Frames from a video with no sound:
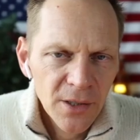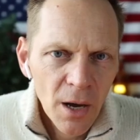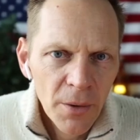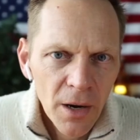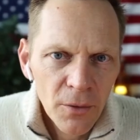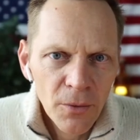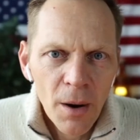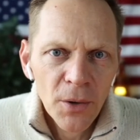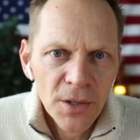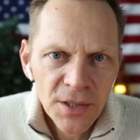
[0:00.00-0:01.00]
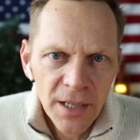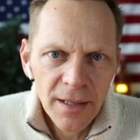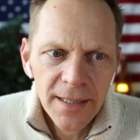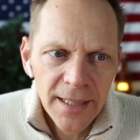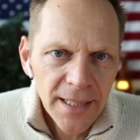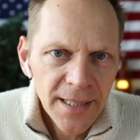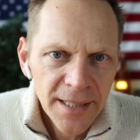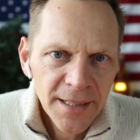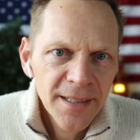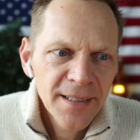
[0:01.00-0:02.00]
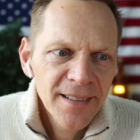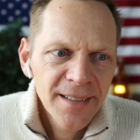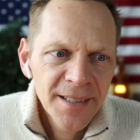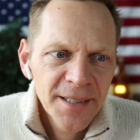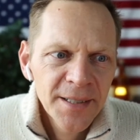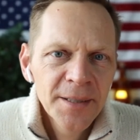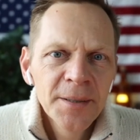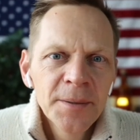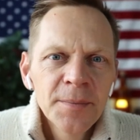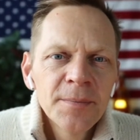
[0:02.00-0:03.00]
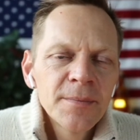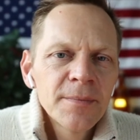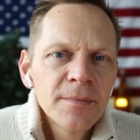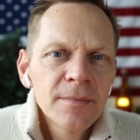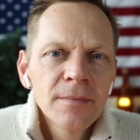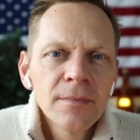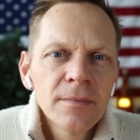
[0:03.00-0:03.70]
powerful Robert book. Cialdini. Exactly. So he wrote this book,